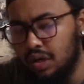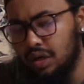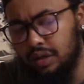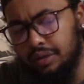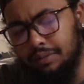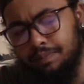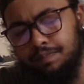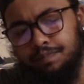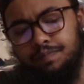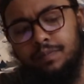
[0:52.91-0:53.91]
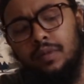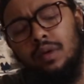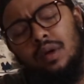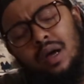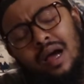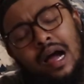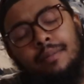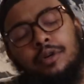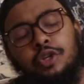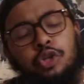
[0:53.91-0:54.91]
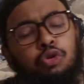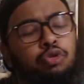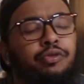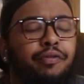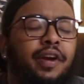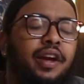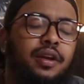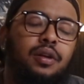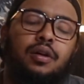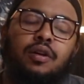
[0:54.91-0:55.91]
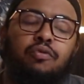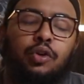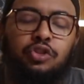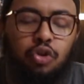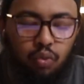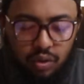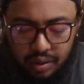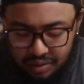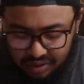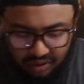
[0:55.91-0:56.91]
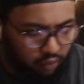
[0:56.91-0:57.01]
I'm a huge fan of Retro Ones.